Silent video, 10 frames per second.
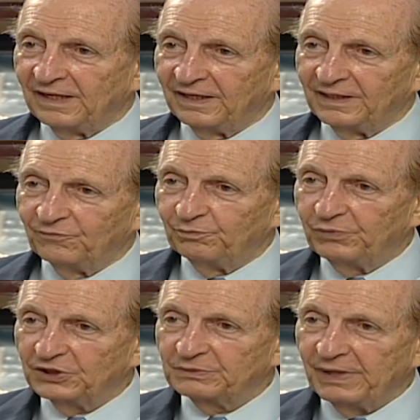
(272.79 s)
And then
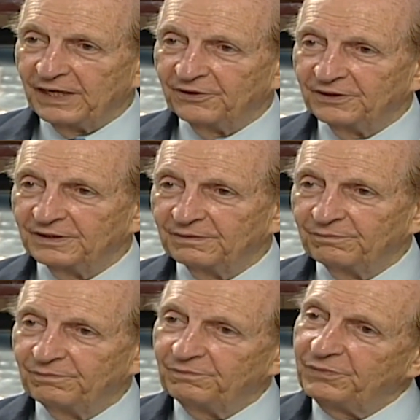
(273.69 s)
plus Byron,
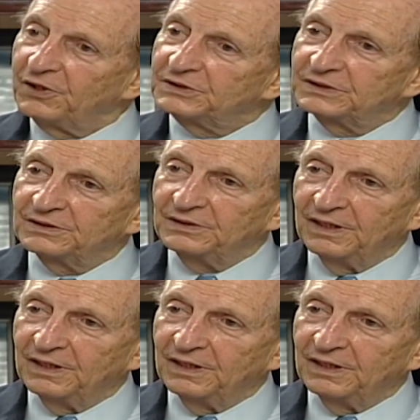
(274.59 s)
plus